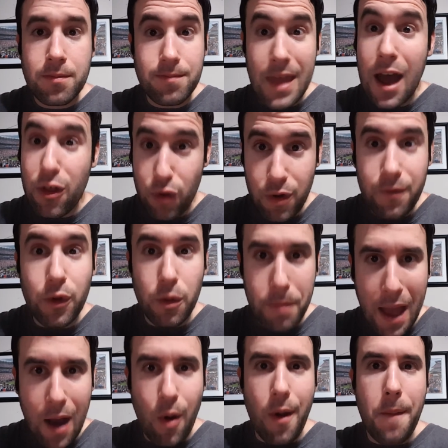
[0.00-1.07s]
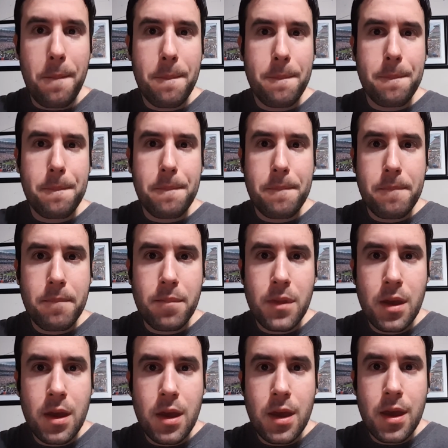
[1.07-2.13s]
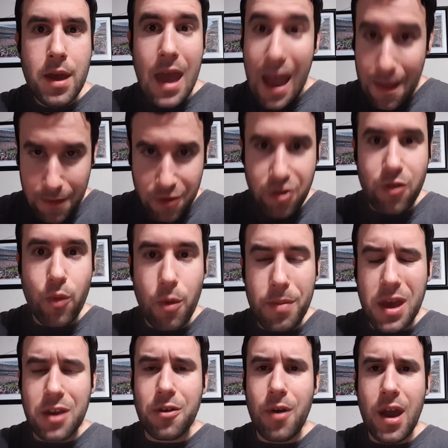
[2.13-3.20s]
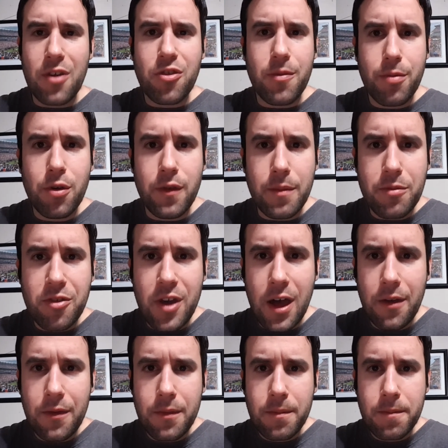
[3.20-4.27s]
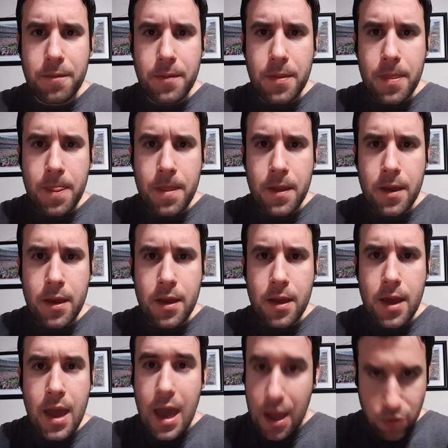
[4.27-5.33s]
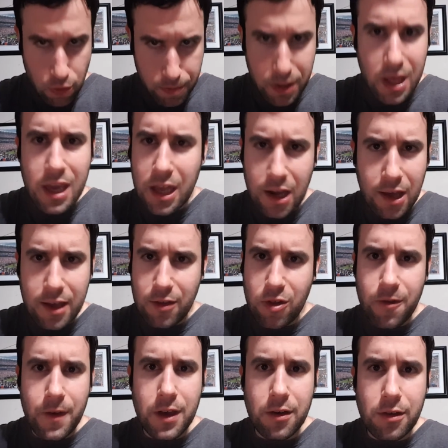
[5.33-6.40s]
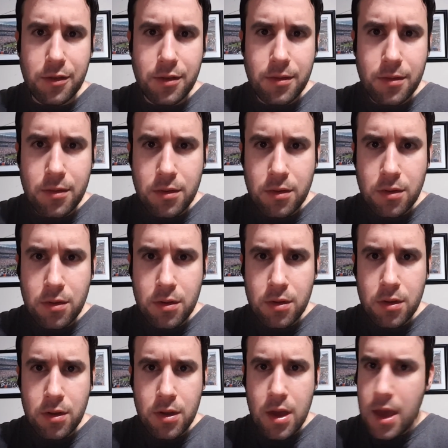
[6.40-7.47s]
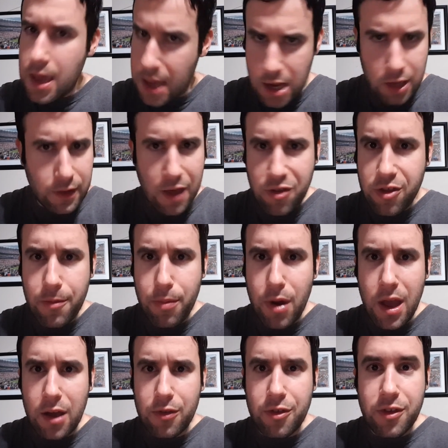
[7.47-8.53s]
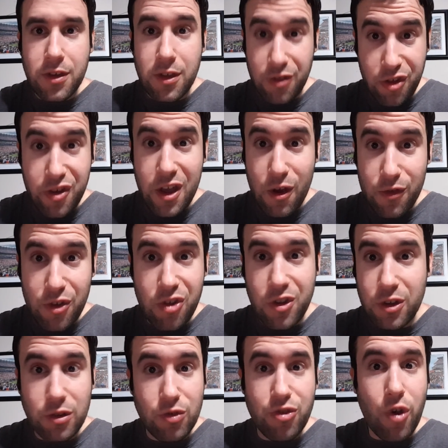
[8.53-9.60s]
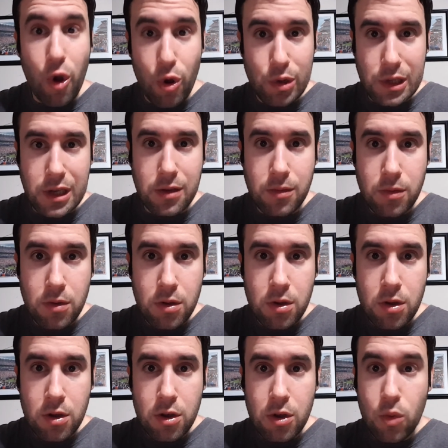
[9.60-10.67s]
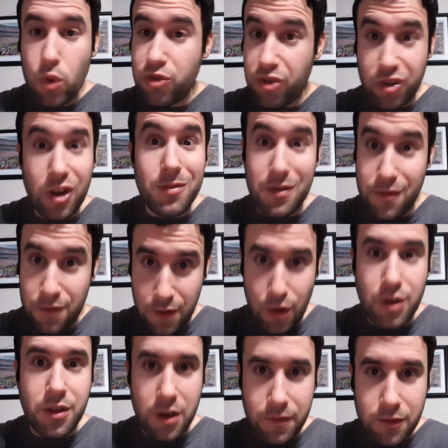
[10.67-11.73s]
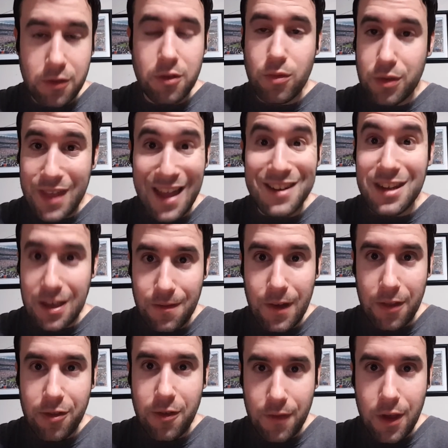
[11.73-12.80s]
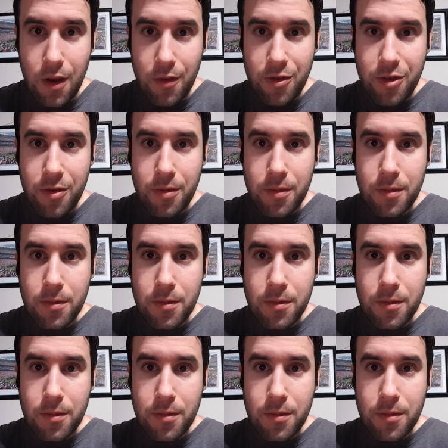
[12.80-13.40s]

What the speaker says: Now they're at full power. And this is where Baker has to prove himself. And you're playing in Heinz Field. And unless the Browns can scare the Steelers early, which is going to be very tough to do with that defense of theirs,